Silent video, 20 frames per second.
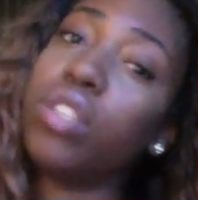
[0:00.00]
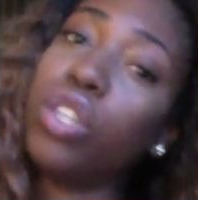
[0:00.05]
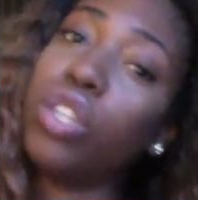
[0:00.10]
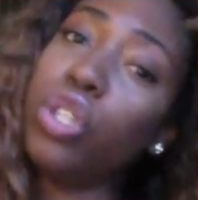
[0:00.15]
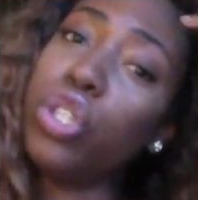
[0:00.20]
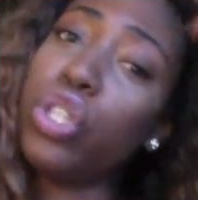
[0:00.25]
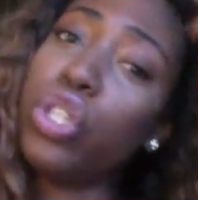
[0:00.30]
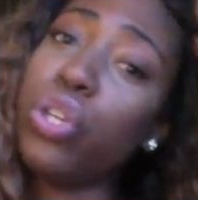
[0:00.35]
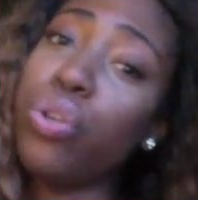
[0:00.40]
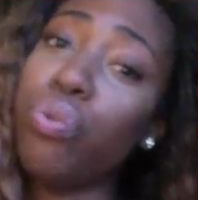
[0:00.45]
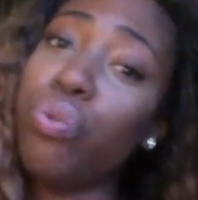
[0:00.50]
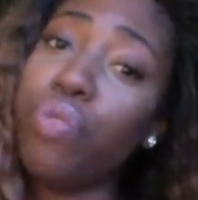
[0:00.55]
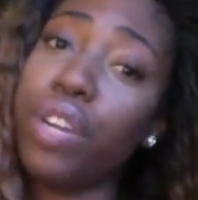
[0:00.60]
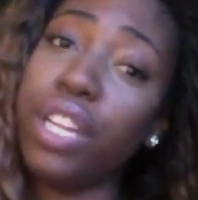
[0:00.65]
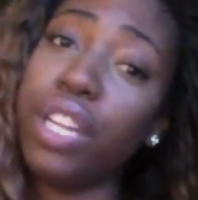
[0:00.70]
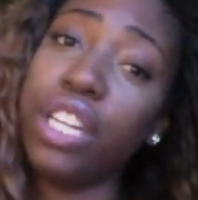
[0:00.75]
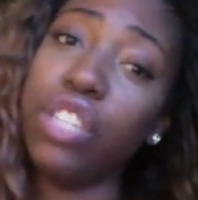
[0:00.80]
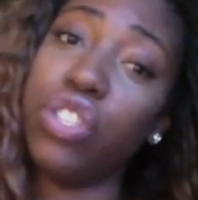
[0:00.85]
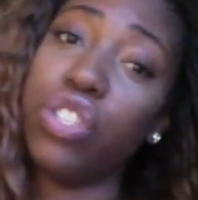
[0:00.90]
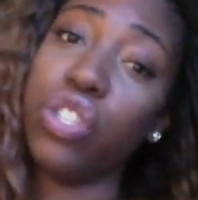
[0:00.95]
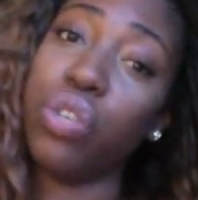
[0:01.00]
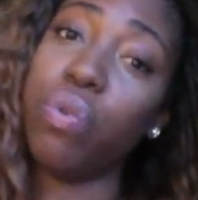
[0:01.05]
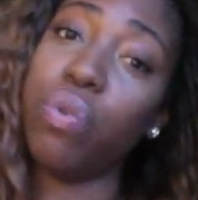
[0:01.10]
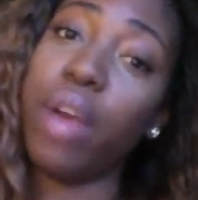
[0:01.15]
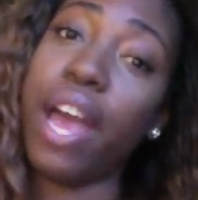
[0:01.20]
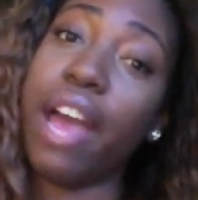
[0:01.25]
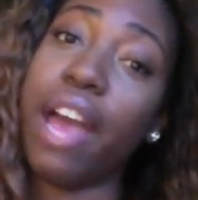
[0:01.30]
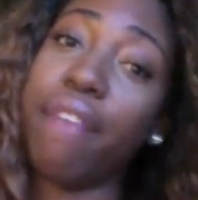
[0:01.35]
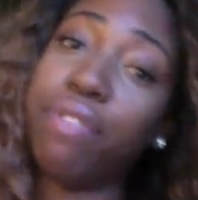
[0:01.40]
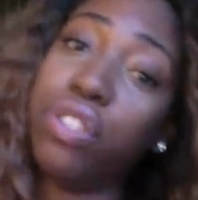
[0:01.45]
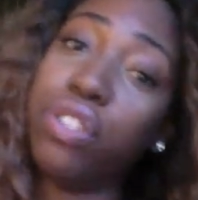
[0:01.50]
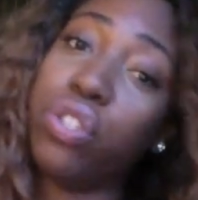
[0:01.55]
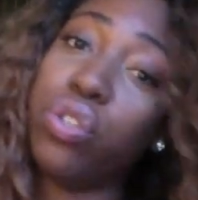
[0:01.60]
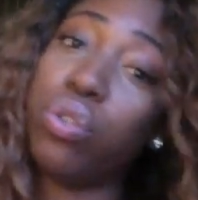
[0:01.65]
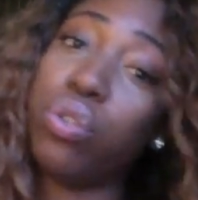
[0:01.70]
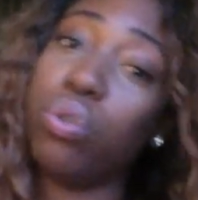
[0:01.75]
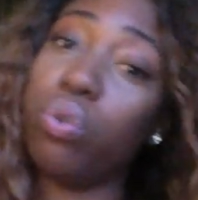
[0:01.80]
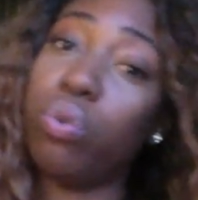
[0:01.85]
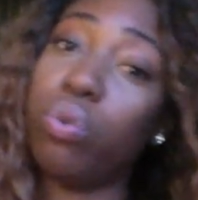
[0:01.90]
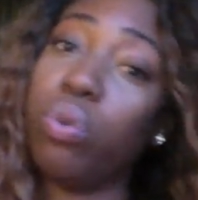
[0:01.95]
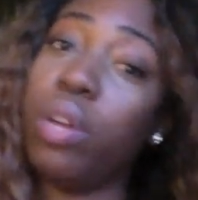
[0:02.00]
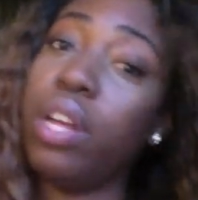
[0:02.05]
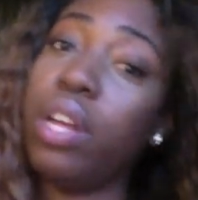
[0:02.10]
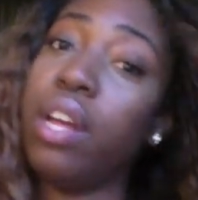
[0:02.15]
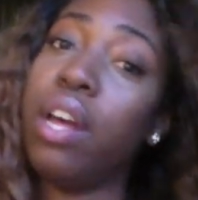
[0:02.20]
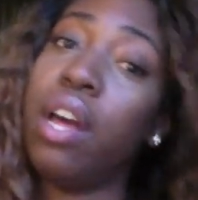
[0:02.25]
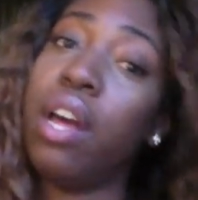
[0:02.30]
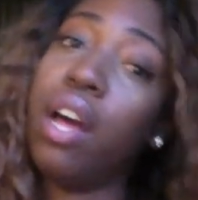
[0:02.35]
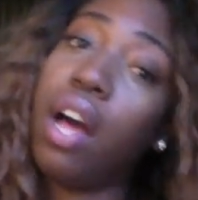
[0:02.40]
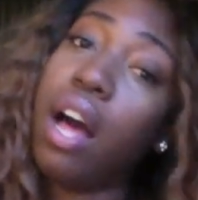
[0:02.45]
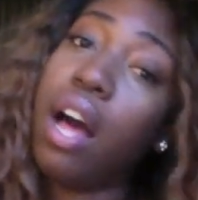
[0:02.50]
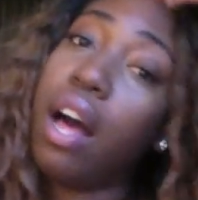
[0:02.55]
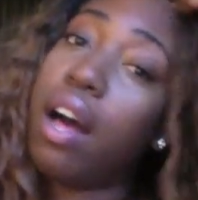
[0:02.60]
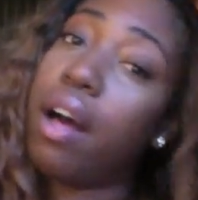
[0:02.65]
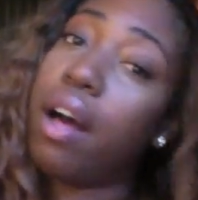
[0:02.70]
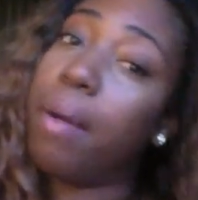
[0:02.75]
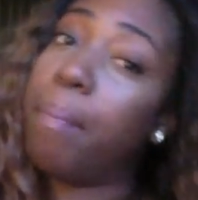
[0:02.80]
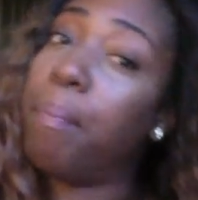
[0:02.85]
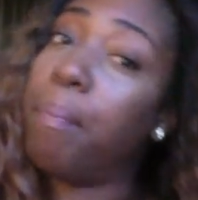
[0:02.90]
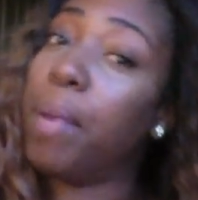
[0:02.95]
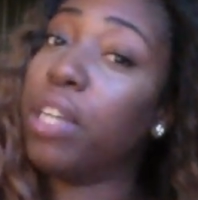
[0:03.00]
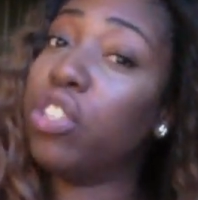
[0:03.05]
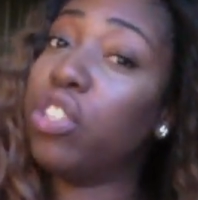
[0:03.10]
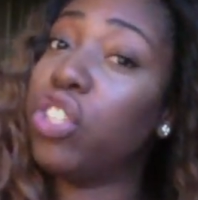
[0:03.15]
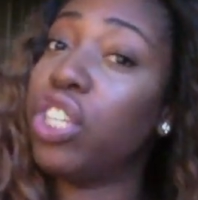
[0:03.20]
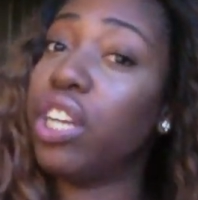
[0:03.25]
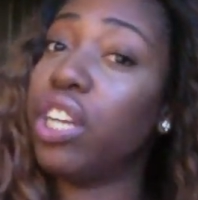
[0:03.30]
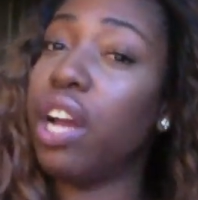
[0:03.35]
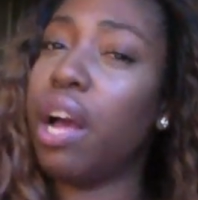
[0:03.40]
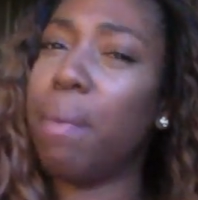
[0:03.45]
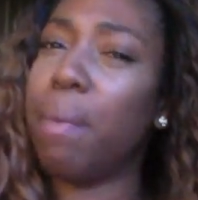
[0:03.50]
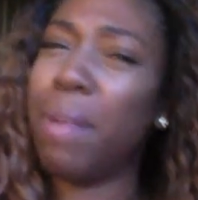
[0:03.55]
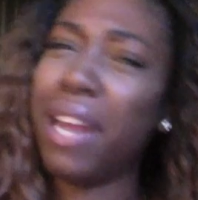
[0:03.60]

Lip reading: So you really do have to bunch it up.